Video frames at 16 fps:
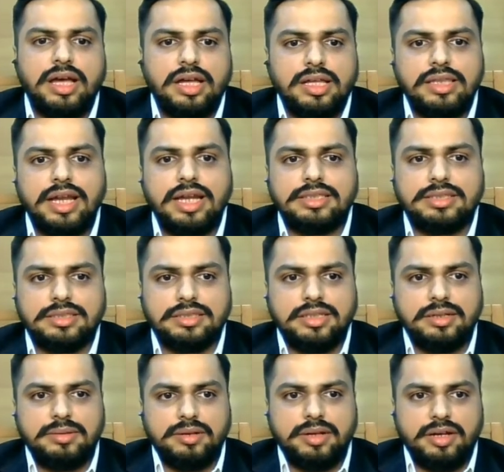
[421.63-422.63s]
that's
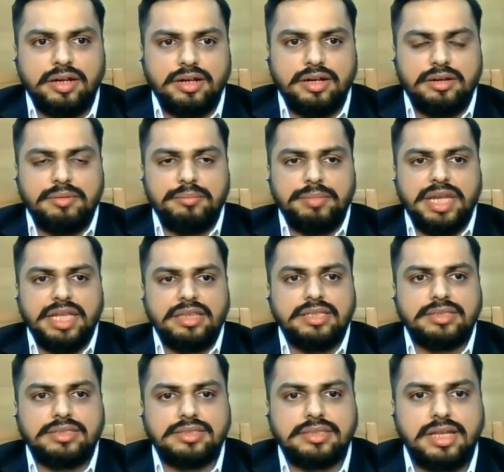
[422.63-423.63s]
the main
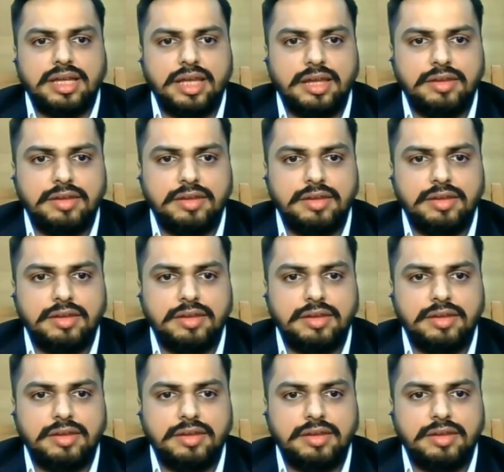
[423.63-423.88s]
thesis I have.